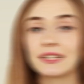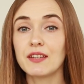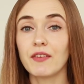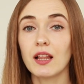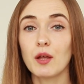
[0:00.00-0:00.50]

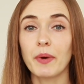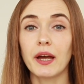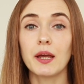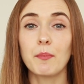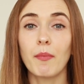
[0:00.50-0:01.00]
Develop
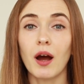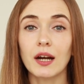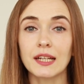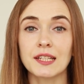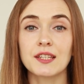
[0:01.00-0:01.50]
a
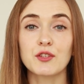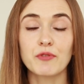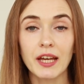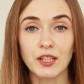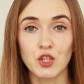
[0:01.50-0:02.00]
marketing
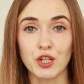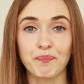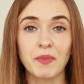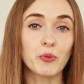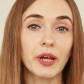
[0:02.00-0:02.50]

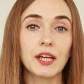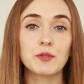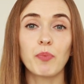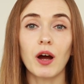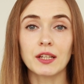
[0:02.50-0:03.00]
strategy.
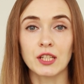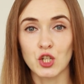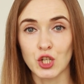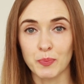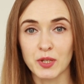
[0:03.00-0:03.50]
Create
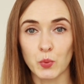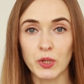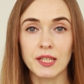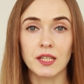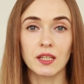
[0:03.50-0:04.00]
partnerships
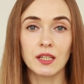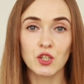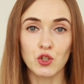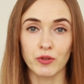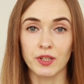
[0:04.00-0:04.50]
with
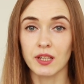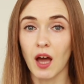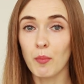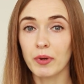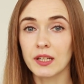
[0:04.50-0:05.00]
insurance
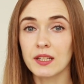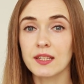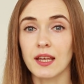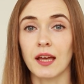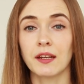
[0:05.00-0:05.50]

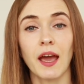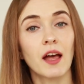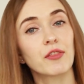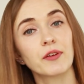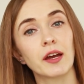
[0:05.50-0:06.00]
companies and
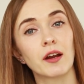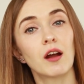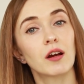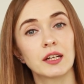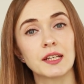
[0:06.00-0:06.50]
healthcare
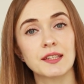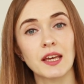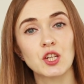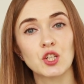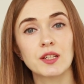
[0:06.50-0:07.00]

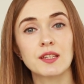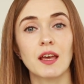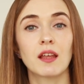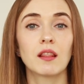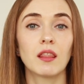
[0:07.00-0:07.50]
organizations
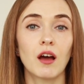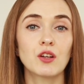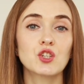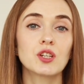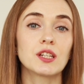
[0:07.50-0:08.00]
and
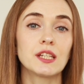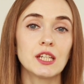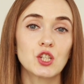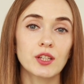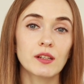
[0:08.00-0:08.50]
launch
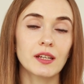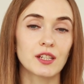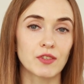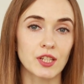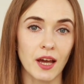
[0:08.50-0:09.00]
digital
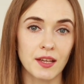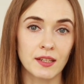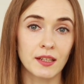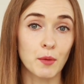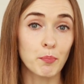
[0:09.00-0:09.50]

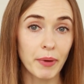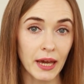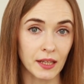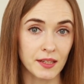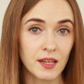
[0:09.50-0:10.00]
advertising
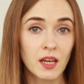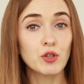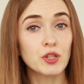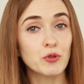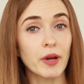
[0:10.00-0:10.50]
campaigns
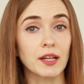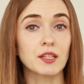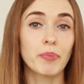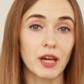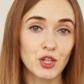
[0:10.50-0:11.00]
to
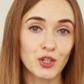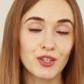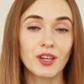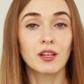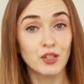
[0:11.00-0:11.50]
attract
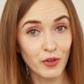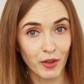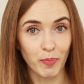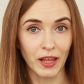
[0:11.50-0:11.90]
patients to the